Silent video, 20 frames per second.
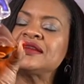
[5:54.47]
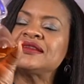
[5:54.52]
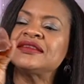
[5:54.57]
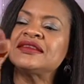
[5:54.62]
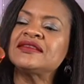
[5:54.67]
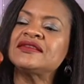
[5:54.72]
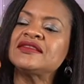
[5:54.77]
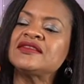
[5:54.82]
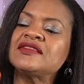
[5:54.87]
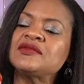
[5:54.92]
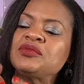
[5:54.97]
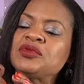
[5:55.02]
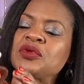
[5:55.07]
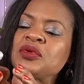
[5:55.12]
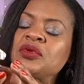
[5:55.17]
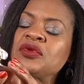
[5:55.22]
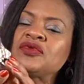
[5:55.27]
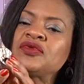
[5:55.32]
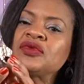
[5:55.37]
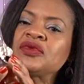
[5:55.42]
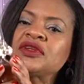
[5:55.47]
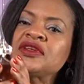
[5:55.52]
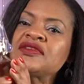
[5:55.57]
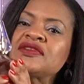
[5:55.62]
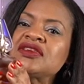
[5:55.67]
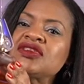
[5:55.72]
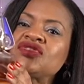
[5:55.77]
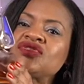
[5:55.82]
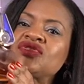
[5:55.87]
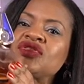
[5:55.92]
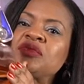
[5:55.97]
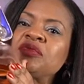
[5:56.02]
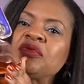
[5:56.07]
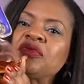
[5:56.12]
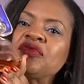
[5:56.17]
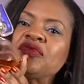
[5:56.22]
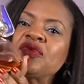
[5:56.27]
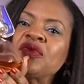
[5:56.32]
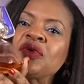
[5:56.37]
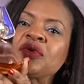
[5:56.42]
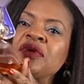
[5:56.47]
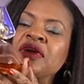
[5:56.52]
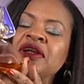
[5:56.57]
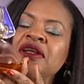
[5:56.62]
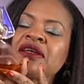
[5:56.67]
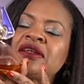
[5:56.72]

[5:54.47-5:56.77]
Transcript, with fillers: This is beautiful. It's a Chypre floral